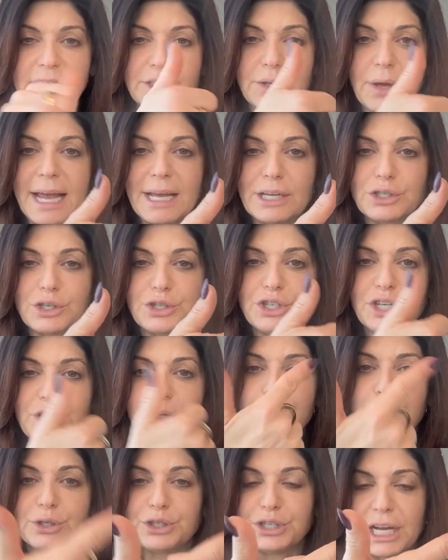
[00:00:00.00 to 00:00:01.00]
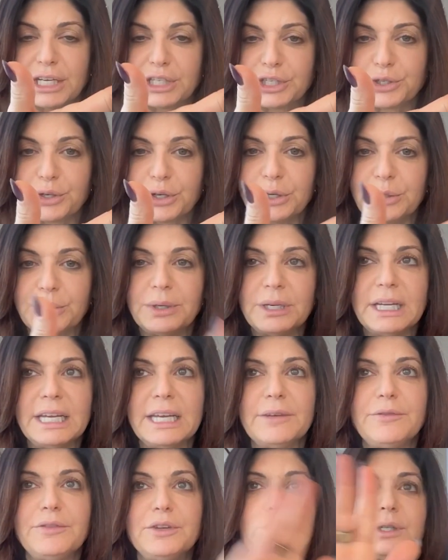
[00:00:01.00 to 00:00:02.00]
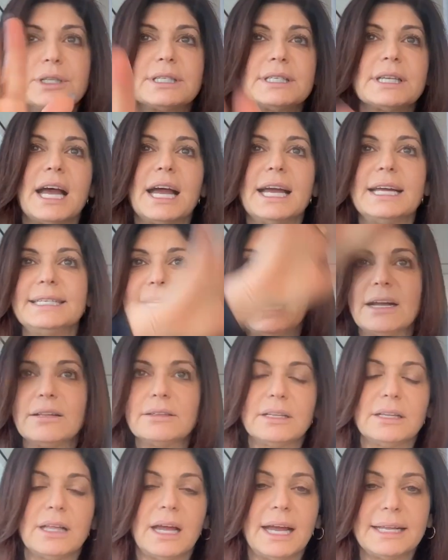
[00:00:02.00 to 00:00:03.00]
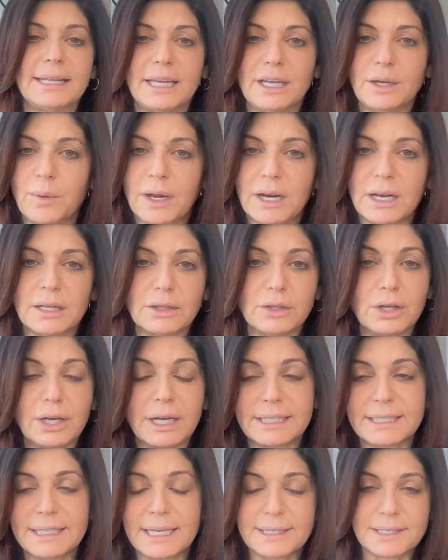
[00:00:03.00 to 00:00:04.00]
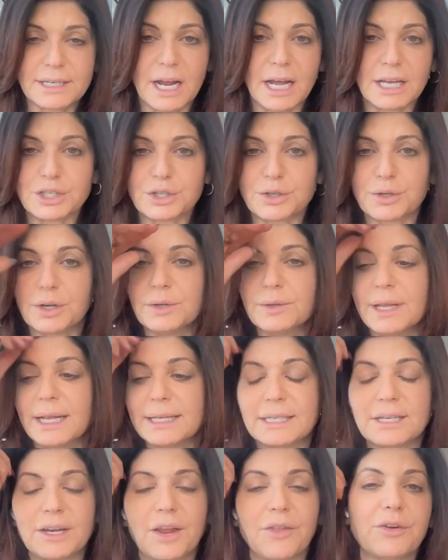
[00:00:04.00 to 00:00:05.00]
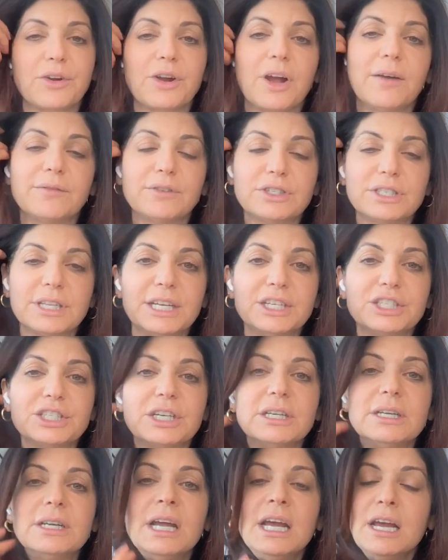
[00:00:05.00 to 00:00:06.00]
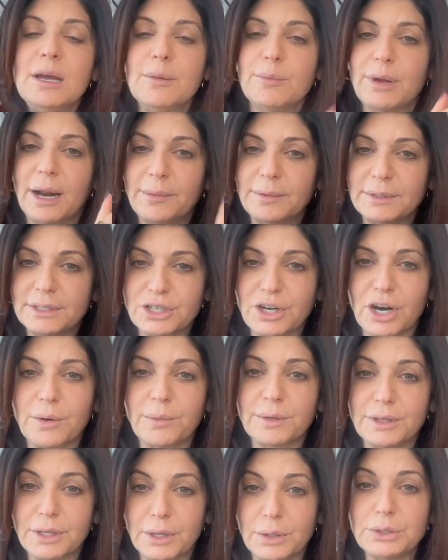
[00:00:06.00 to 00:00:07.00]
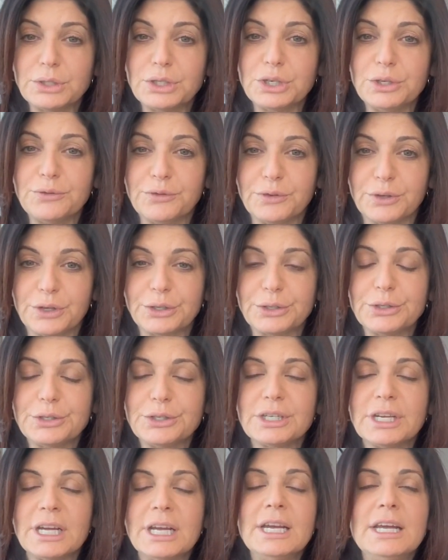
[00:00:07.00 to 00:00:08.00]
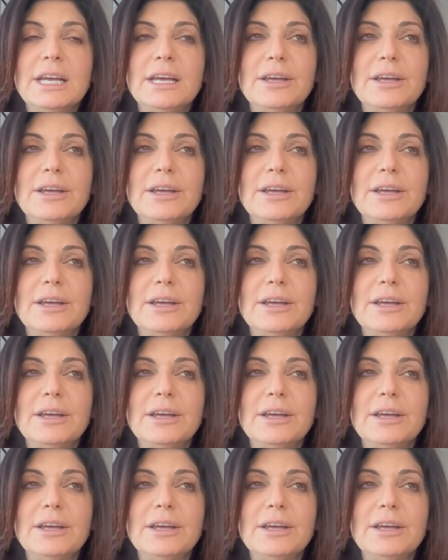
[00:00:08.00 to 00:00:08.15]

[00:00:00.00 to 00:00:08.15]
So, estrogen, progesterone, if you decide down the line that you want to look at testosterone, that's another conversation. But I would start with those two first.